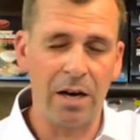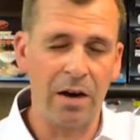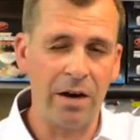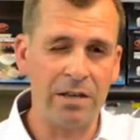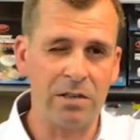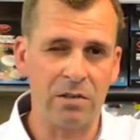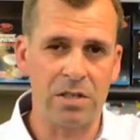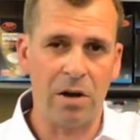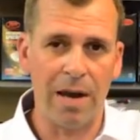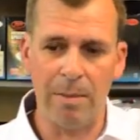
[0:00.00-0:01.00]
light sort of
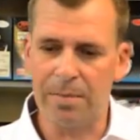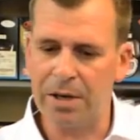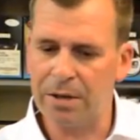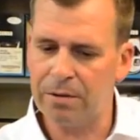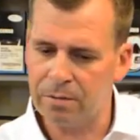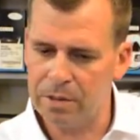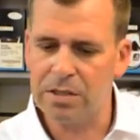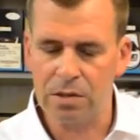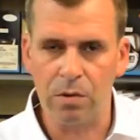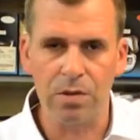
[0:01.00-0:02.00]
cyan blue,
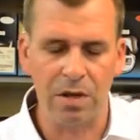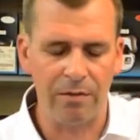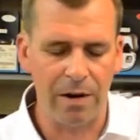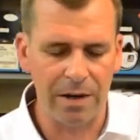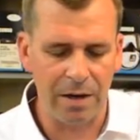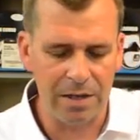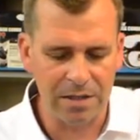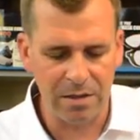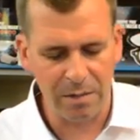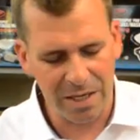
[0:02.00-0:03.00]
which is also very
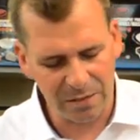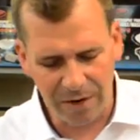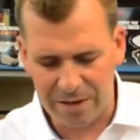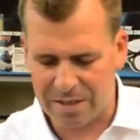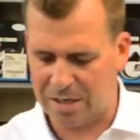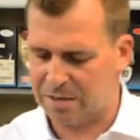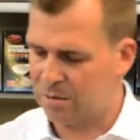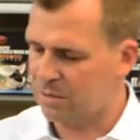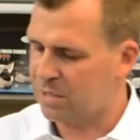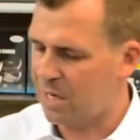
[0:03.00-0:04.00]
nice, but it's very
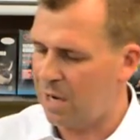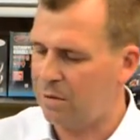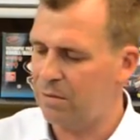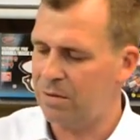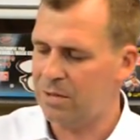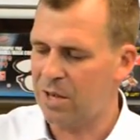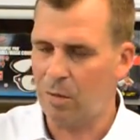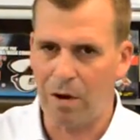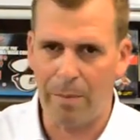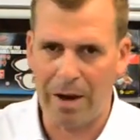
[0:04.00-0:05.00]
subtle, so
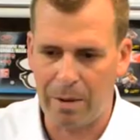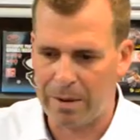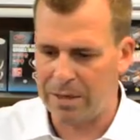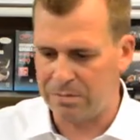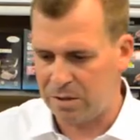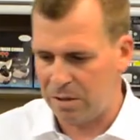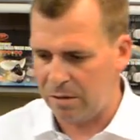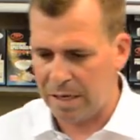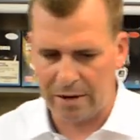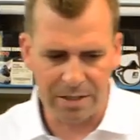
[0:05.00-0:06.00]
don't worry about it being too
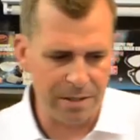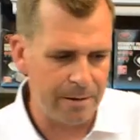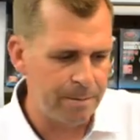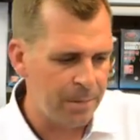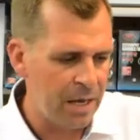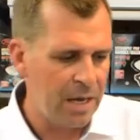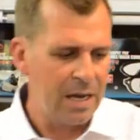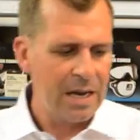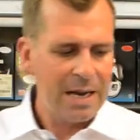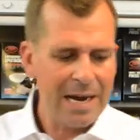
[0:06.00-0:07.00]
glarish.
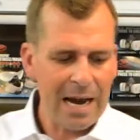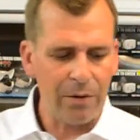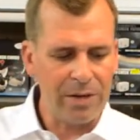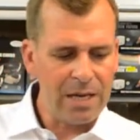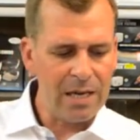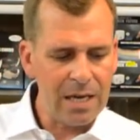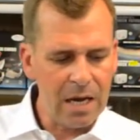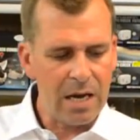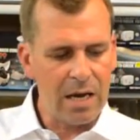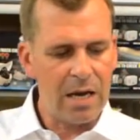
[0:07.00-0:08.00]
Now, the
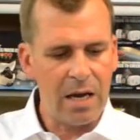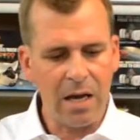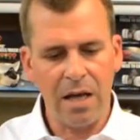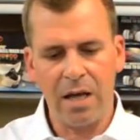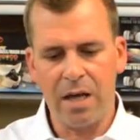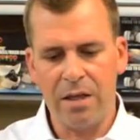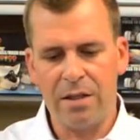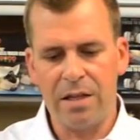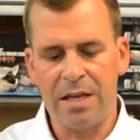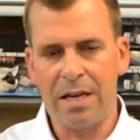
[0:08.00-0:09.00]

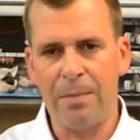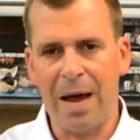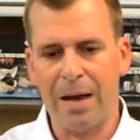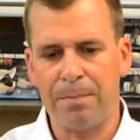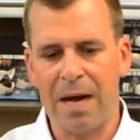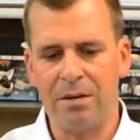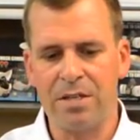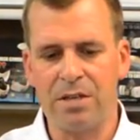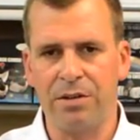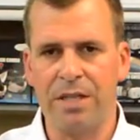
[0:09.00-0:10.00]
knee pad
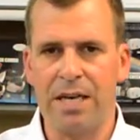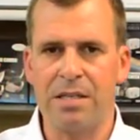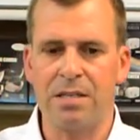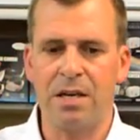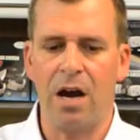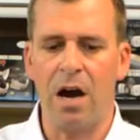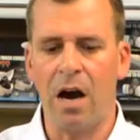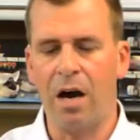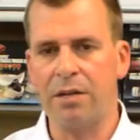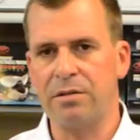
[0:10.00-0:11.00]
pouches on these
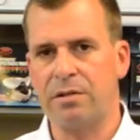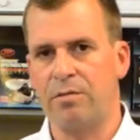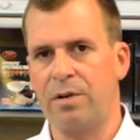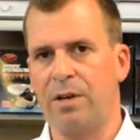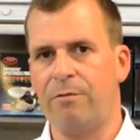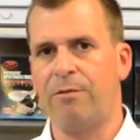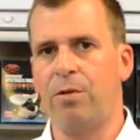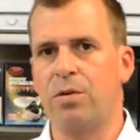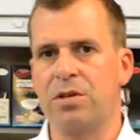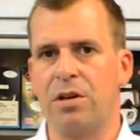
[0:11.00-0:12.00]
aren't
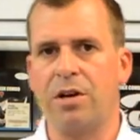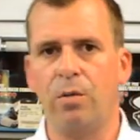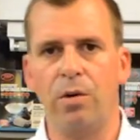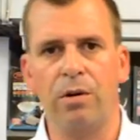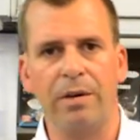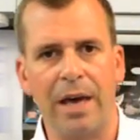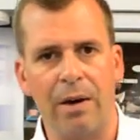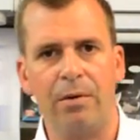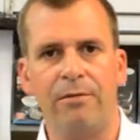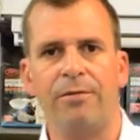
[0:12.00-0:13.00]
reinforced like you will
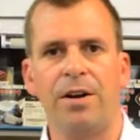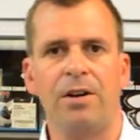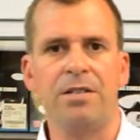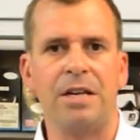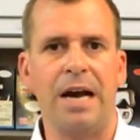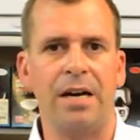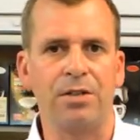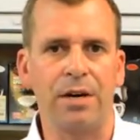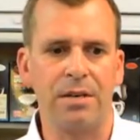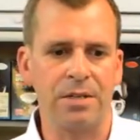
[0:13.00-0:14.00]
get with an Eisenhower
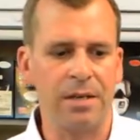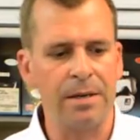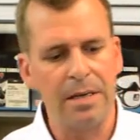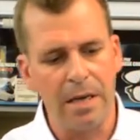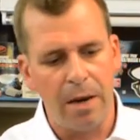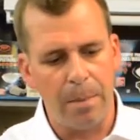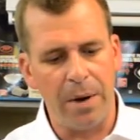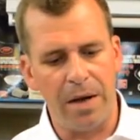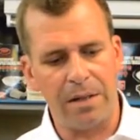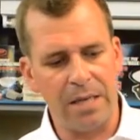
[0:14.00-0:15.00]
trouser,
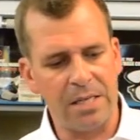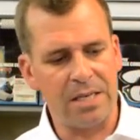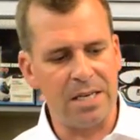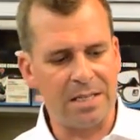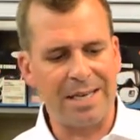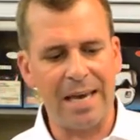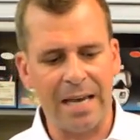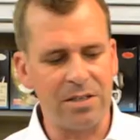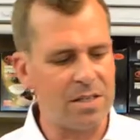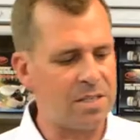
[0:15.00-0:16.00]
but this is
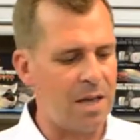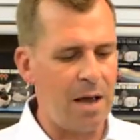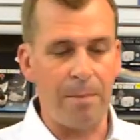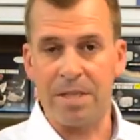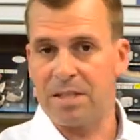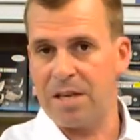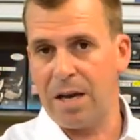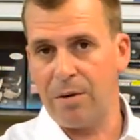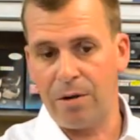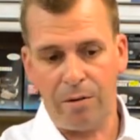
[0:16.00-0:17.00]
again just a
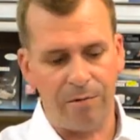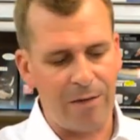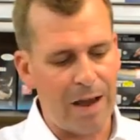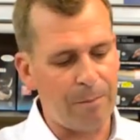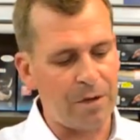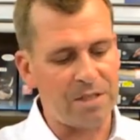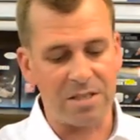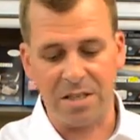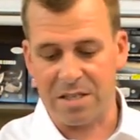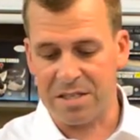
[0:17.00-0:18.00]
material flap, which is
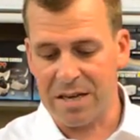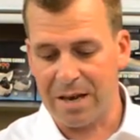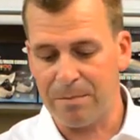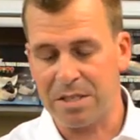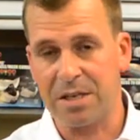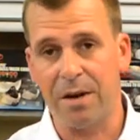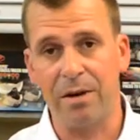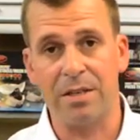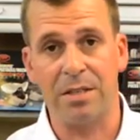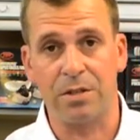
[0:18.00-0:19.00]
the same
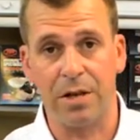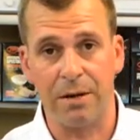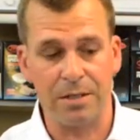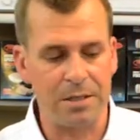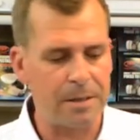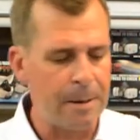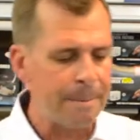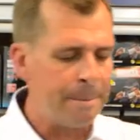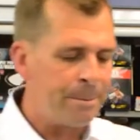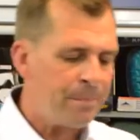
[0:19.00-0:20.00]
material as the trousers.
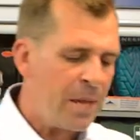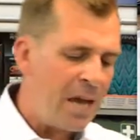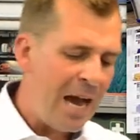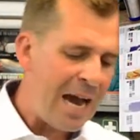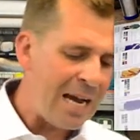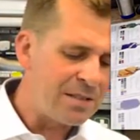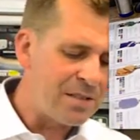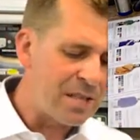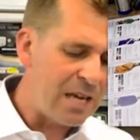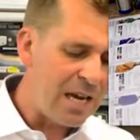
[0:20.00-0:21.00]

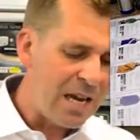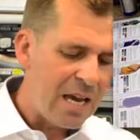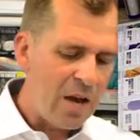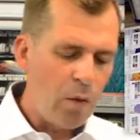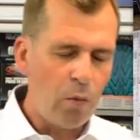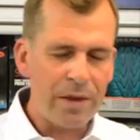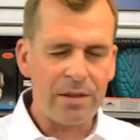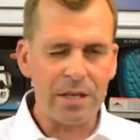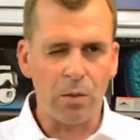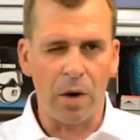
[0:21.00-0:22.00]
And with
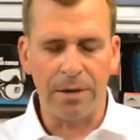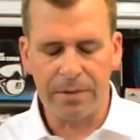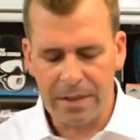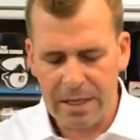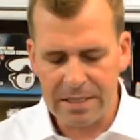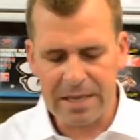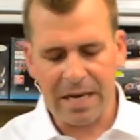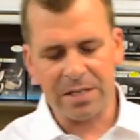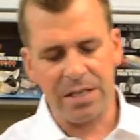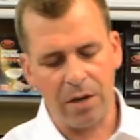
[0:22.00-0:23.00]
this one, it's
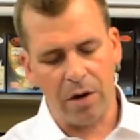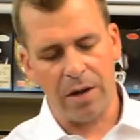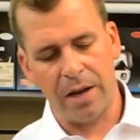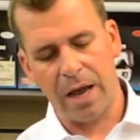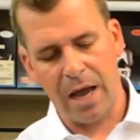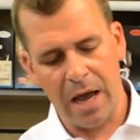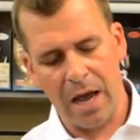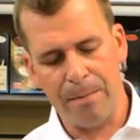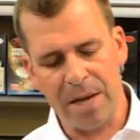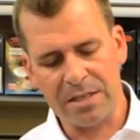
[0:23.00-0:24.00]
actually got
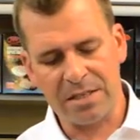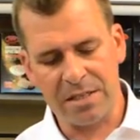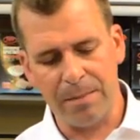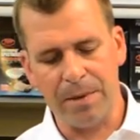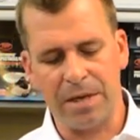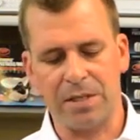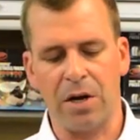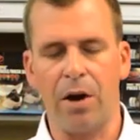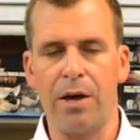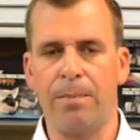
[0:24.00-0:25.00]
a similar
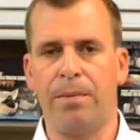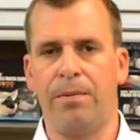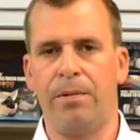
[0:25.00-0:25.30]
type